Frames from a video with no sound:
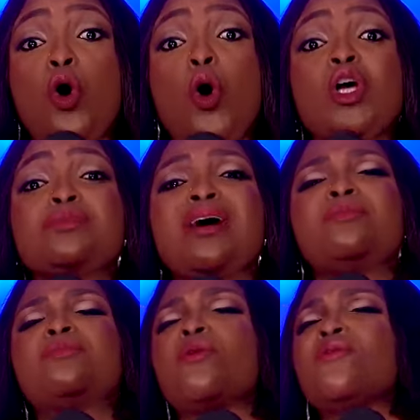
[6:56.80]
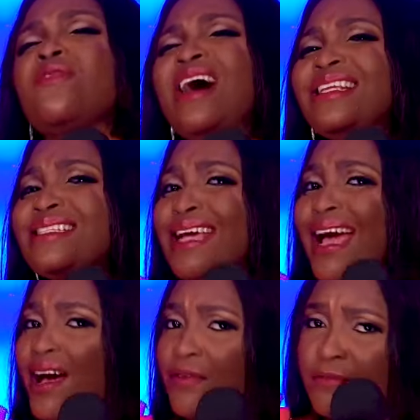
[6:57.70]
husband provides
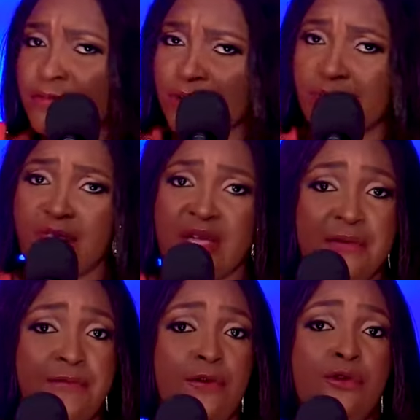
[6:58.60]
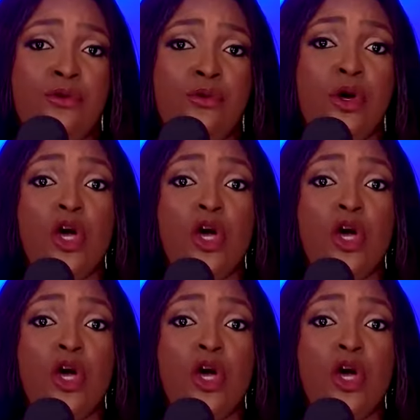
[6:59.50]
everything for you,